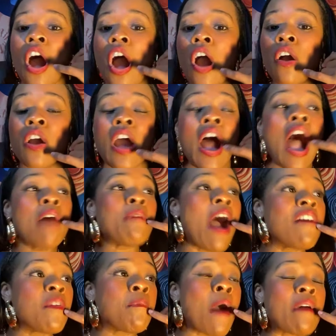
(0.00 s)
Oh, I'm
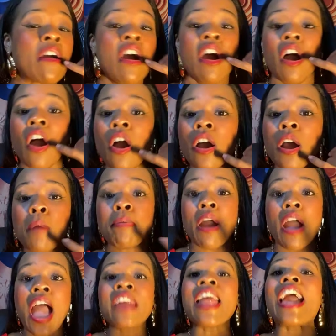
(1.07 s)
having problems. Oh,
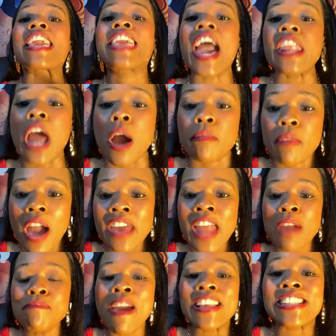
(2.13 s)
and I get up
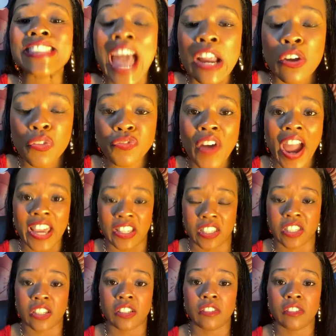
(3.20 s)
and I make sacrifice.